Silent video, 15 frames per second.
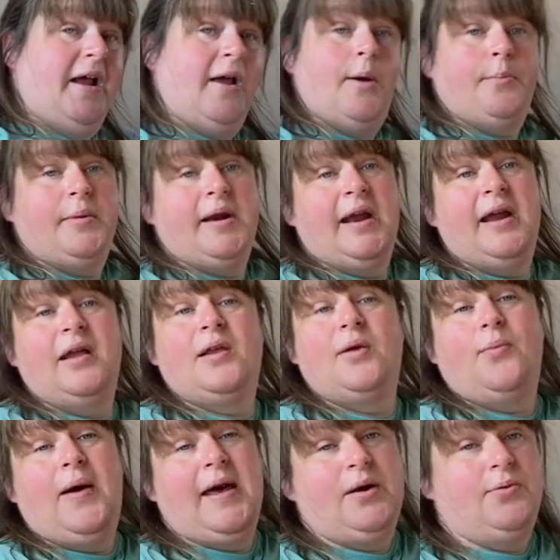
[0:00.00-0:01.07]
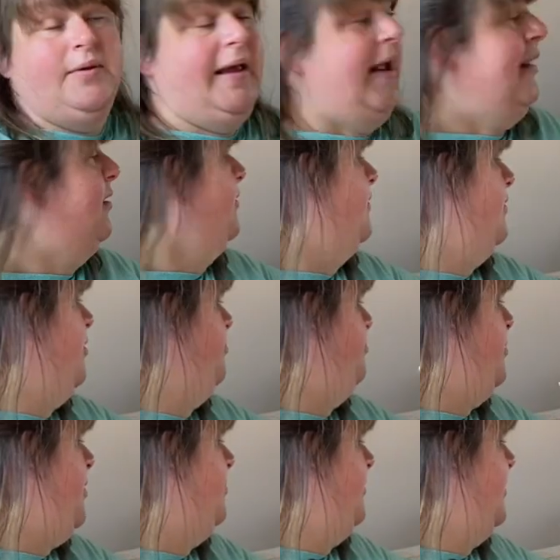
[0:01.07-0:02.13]
Company Saguaro set. You've
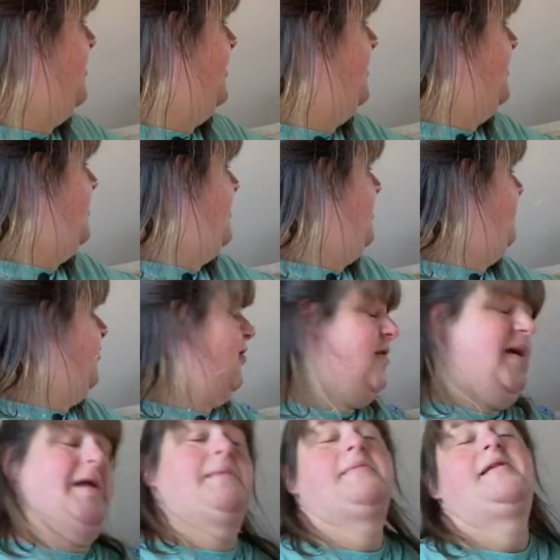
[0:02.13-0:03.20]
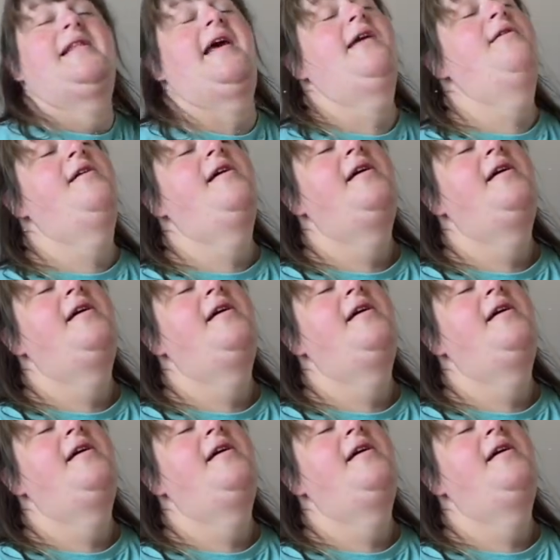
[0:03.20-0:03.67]
probably seen this a few times now,